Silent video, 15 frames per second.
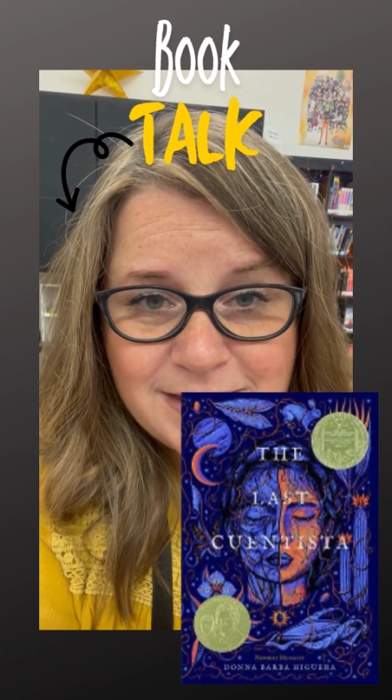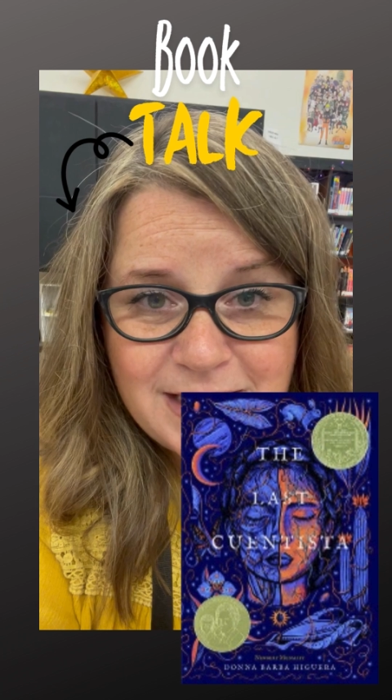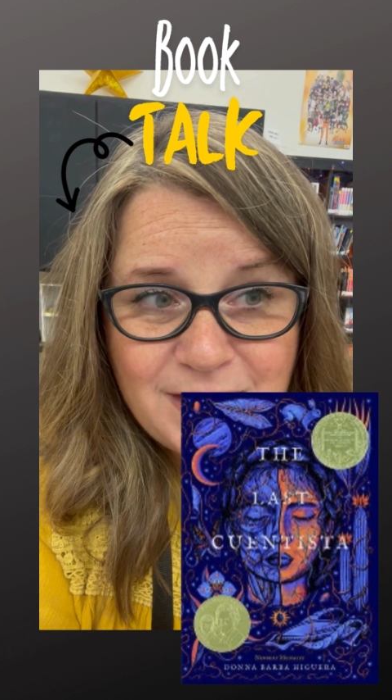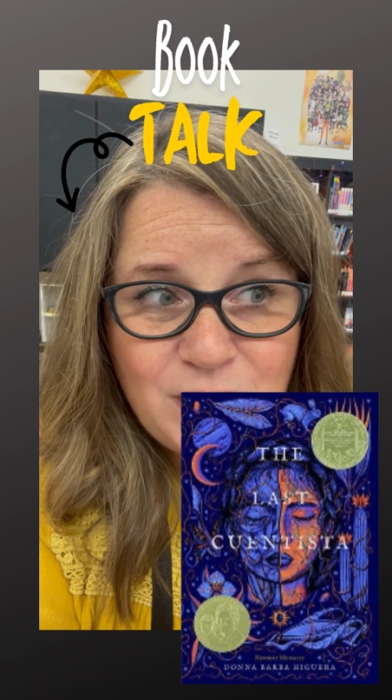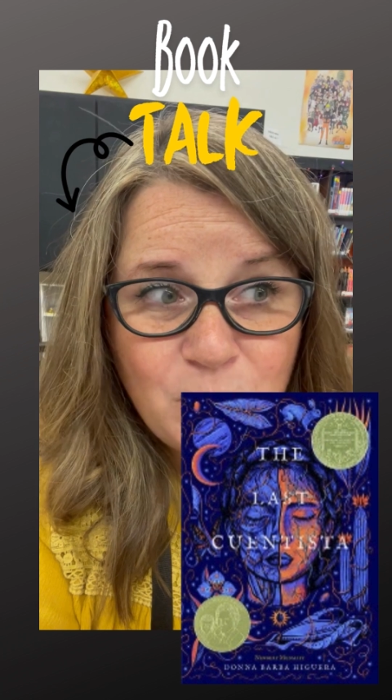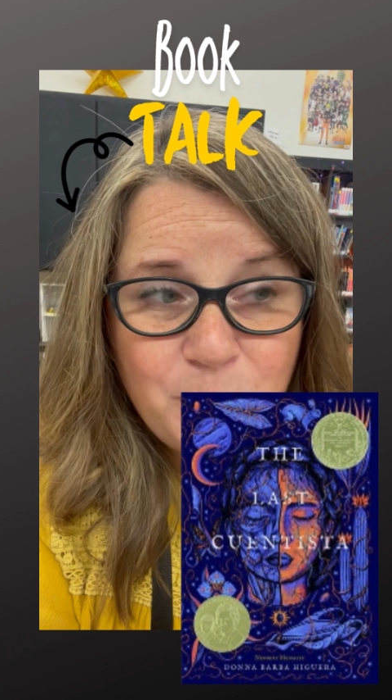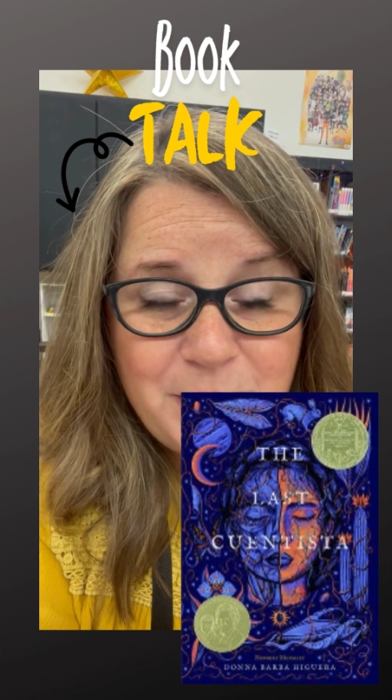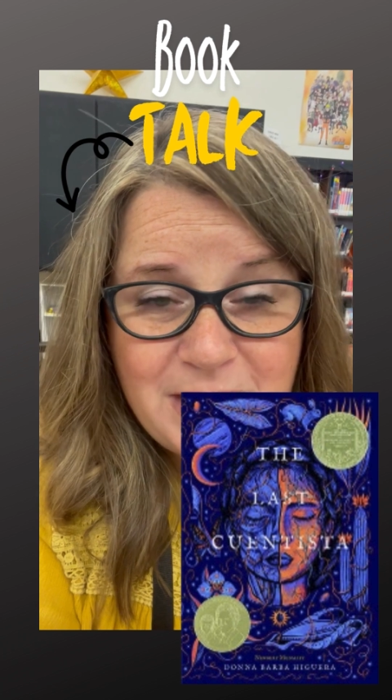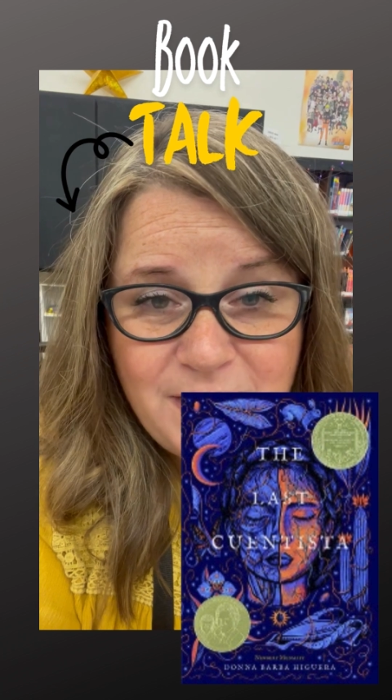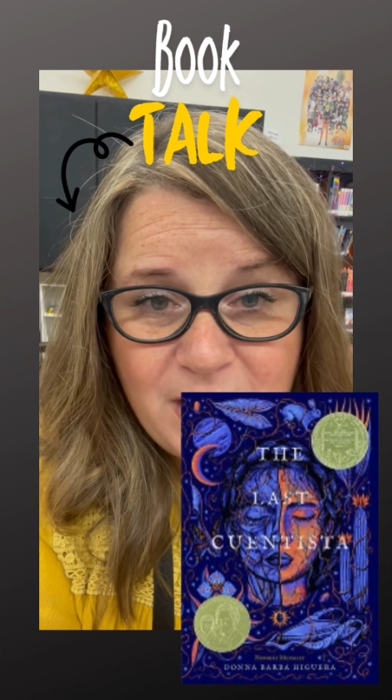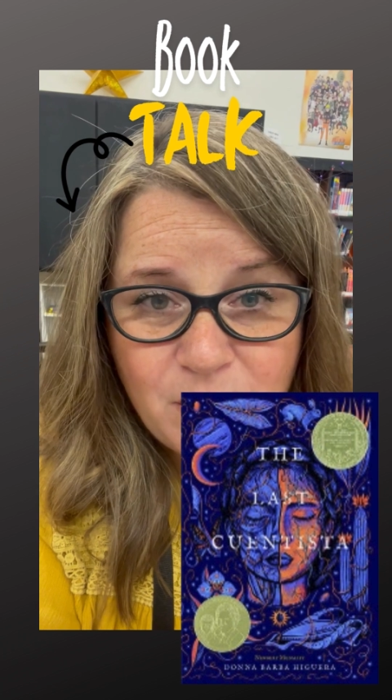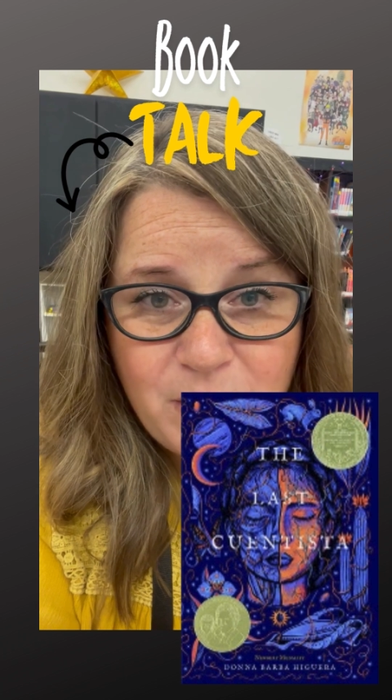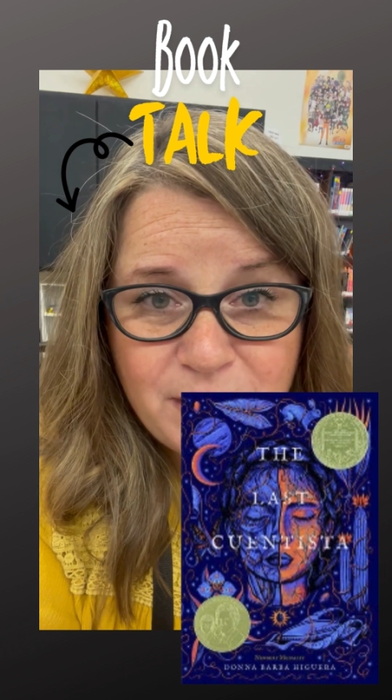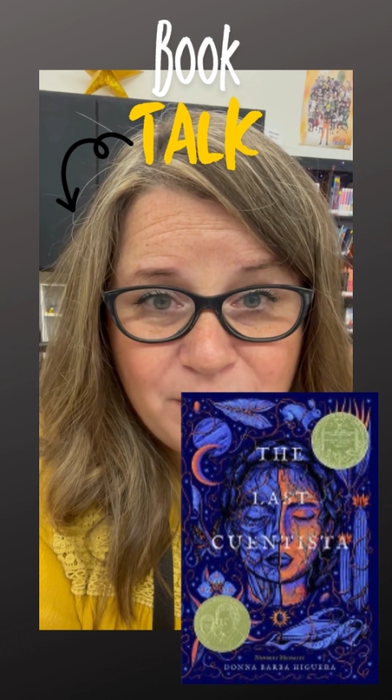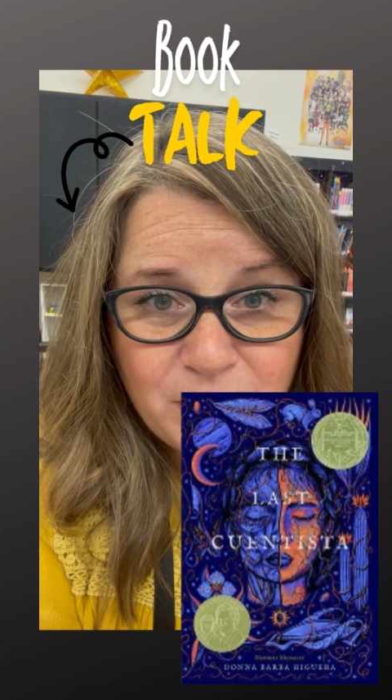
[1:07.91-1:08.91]
and they'll be that
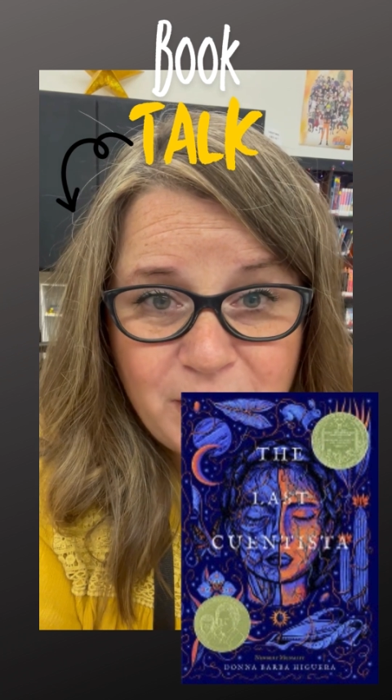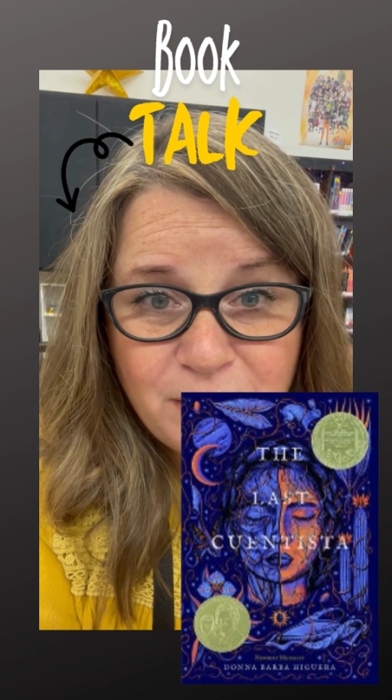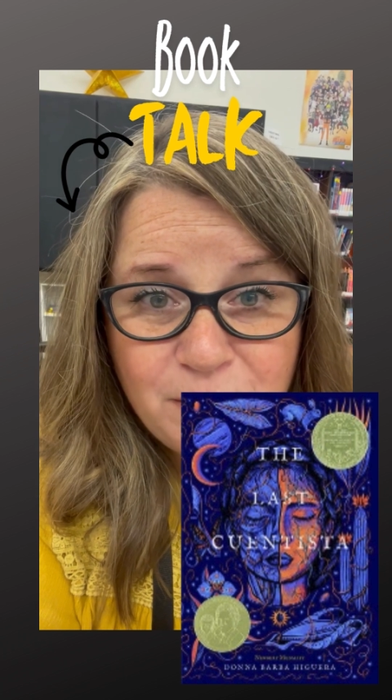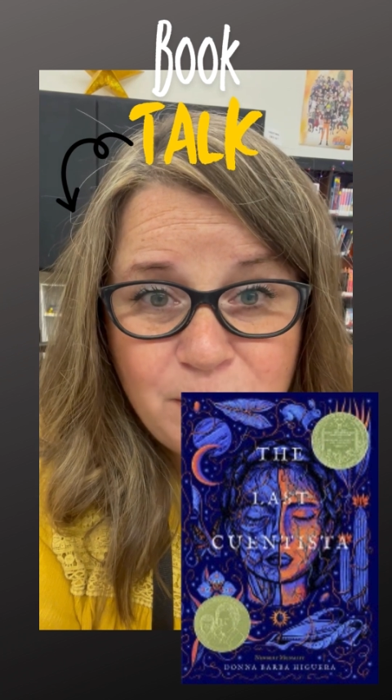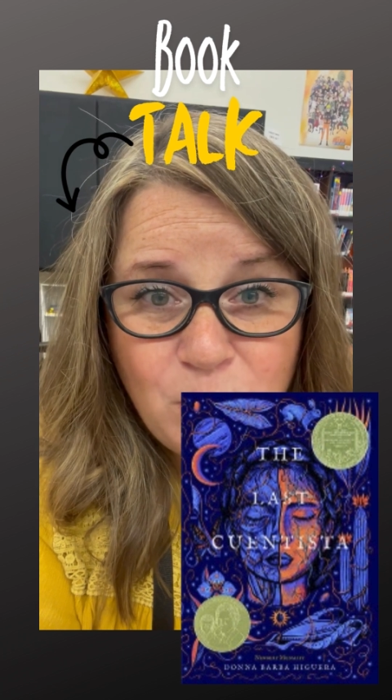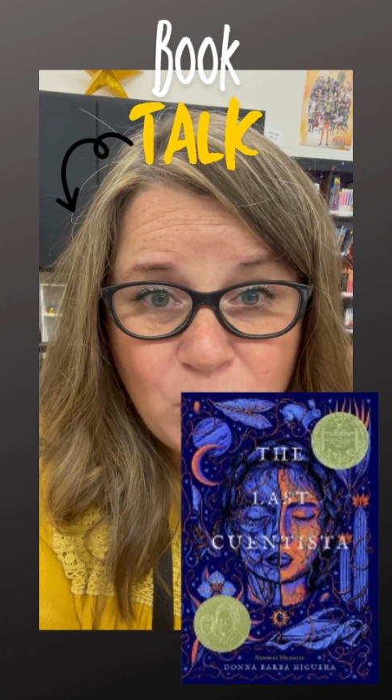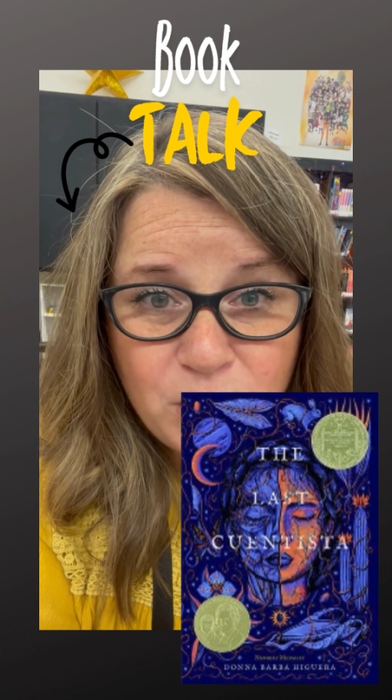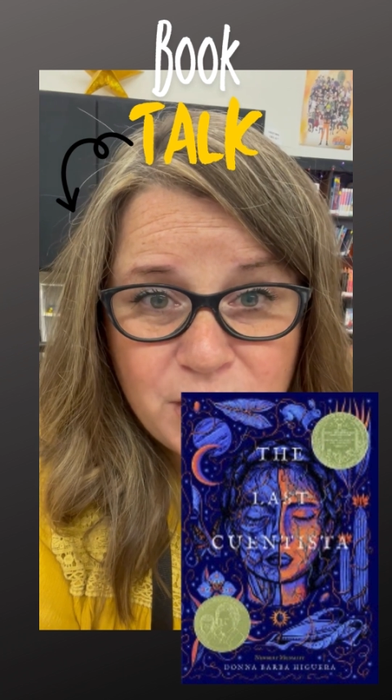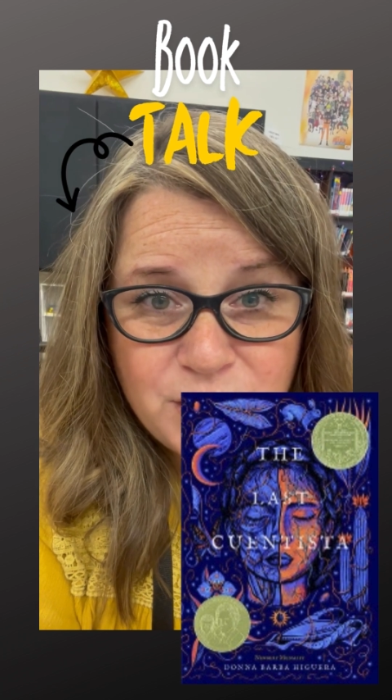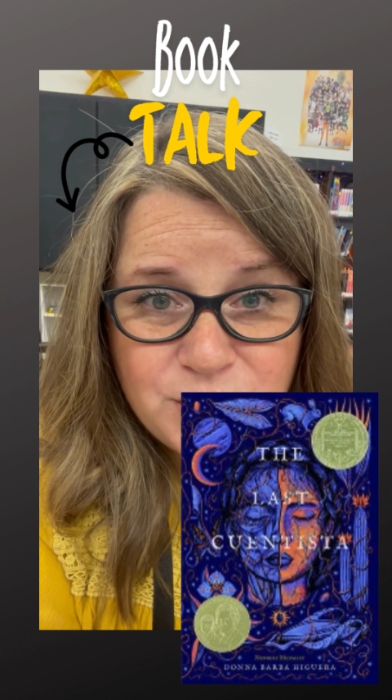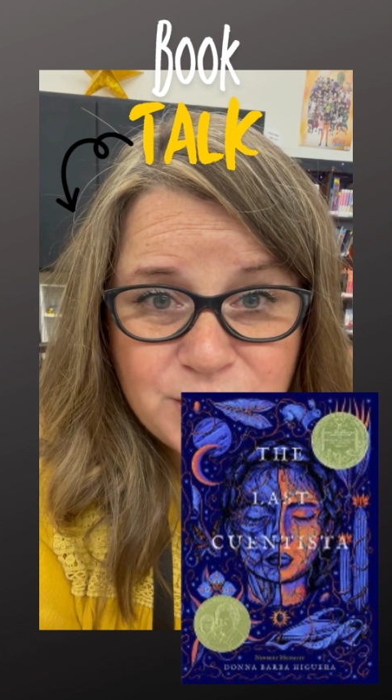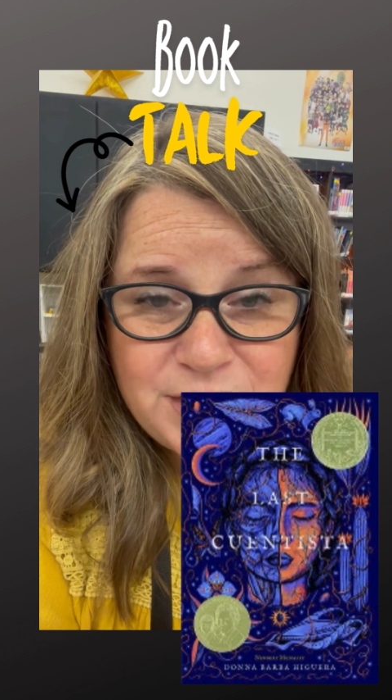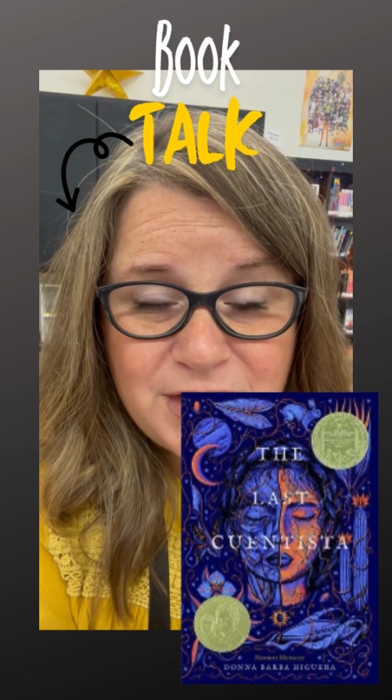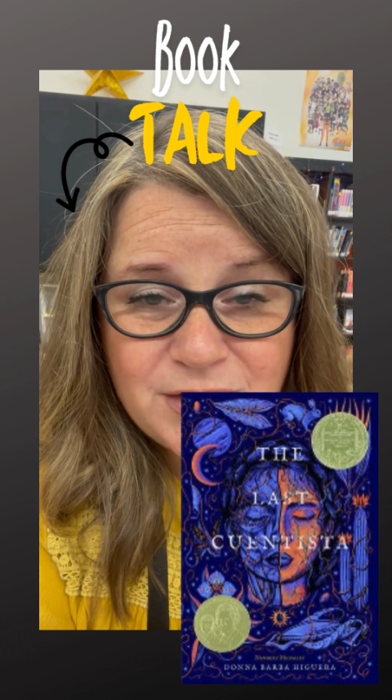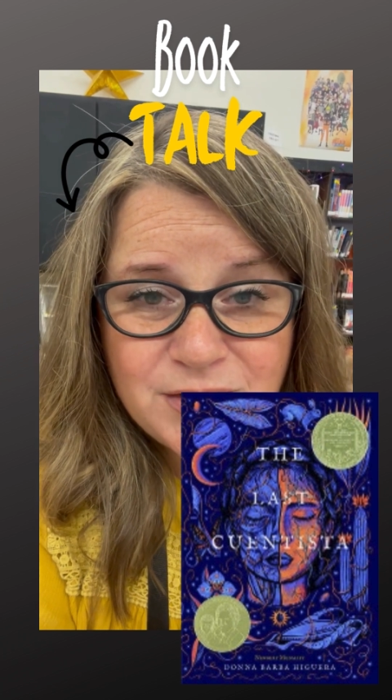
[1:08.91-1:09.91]
way for like
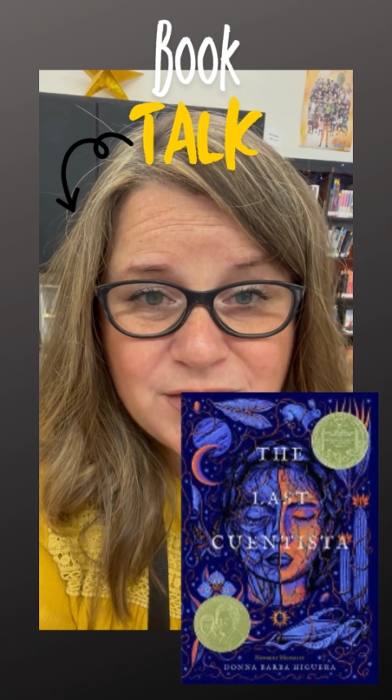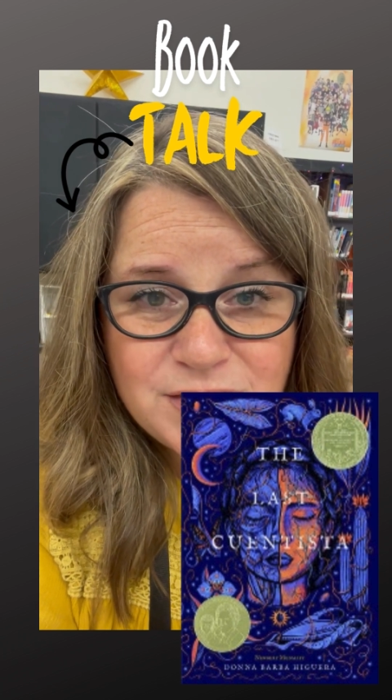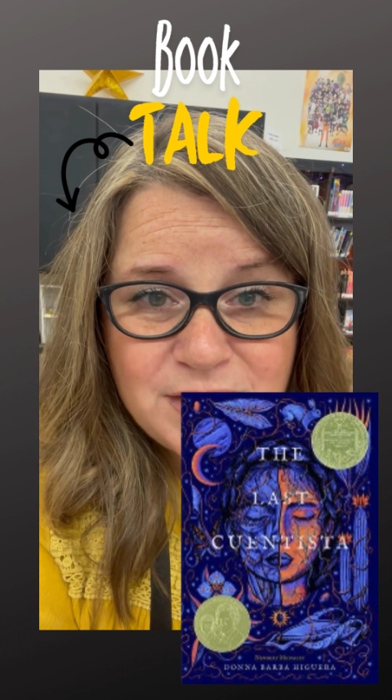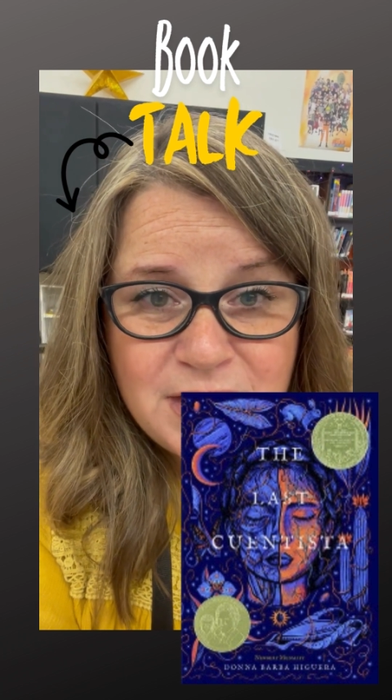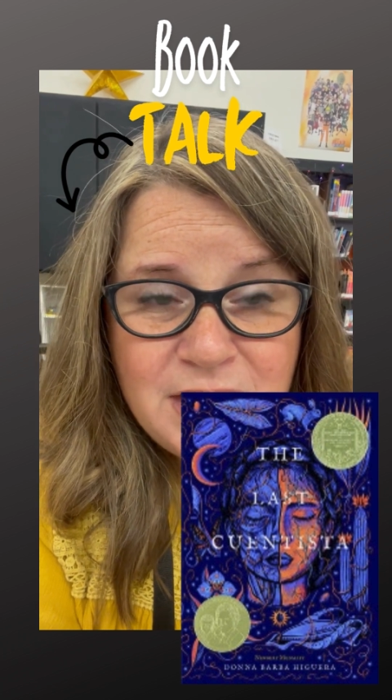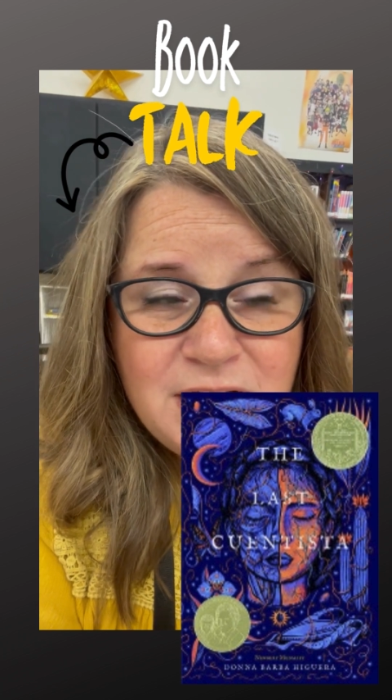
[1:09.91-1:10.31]
400 years.